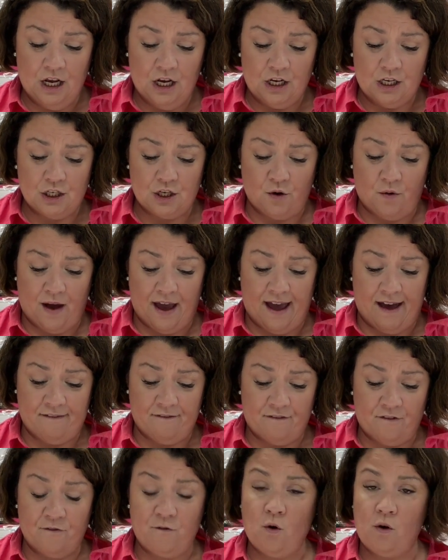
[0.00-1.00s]
so I
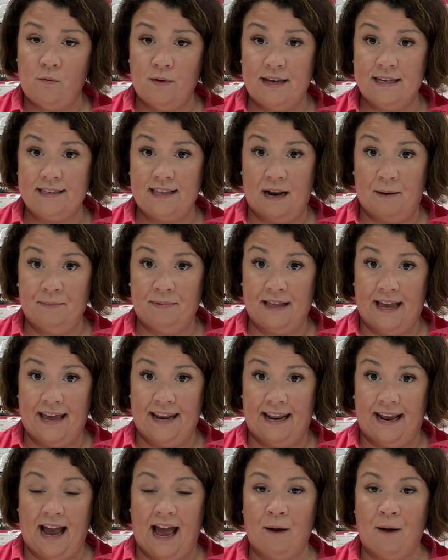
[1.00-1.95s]
have 4 weeks that I'm planning.